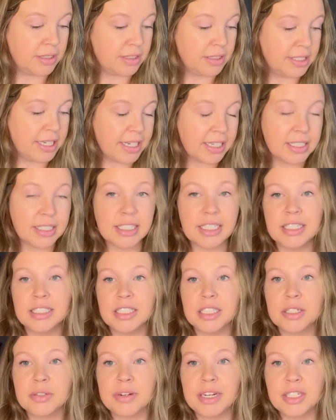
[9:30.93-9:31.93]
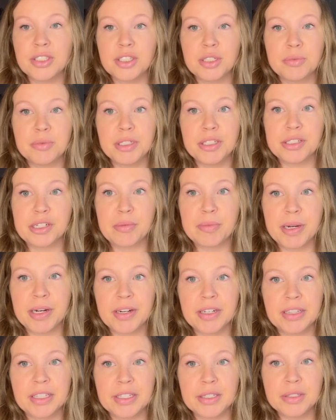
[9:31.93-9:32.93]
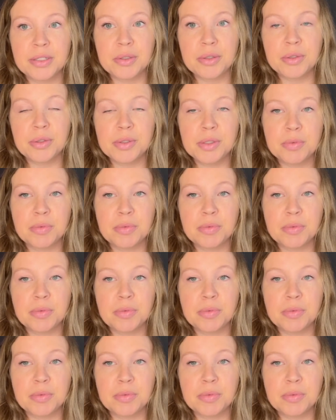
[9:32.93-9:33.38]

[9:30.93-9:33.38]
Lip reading: Take into consideration when you're comparing these sold,